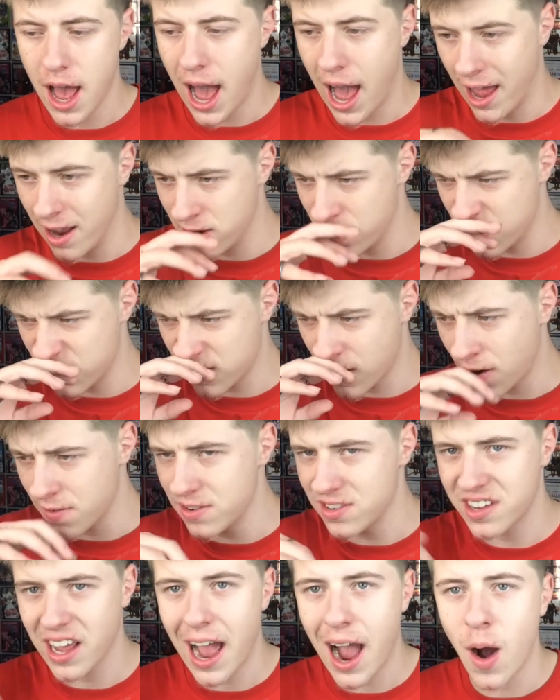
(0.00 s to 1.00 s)
and
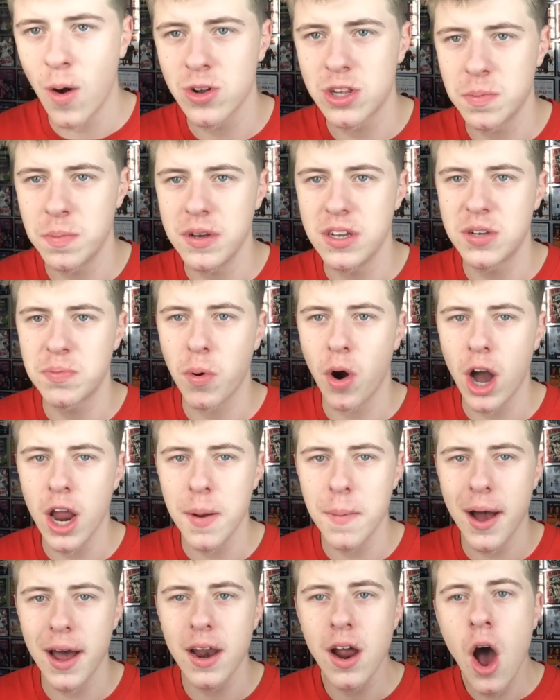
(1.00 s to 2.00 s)
discovers how to be
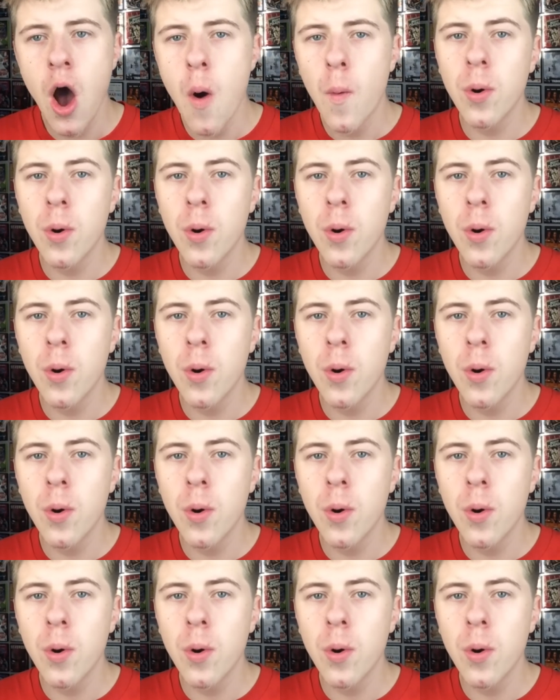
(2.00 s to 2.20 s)
Spider-Man,